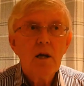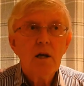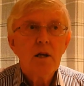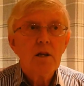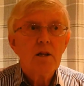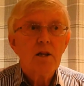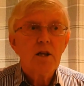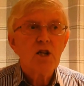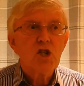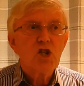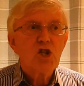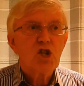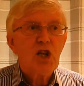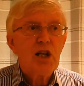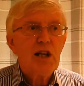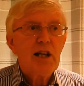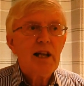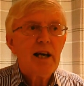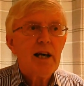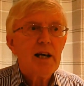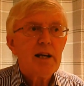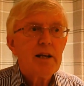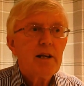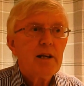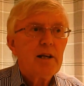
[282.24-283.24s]
There's a
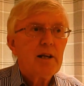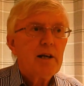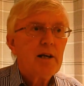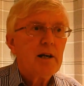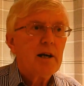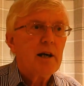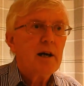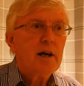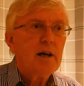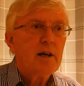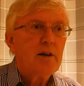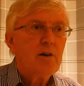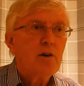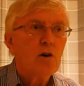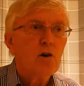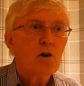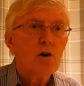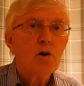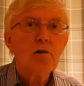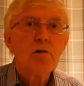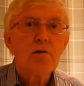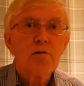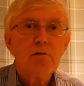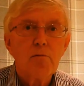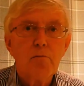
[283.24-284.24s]
lad I
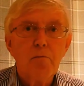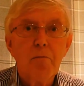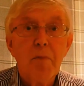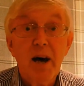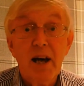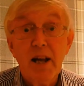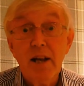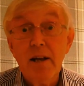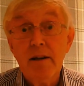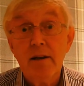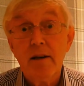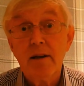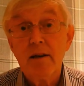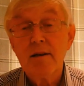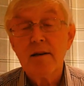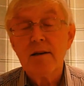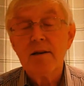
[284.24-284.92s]
know, man,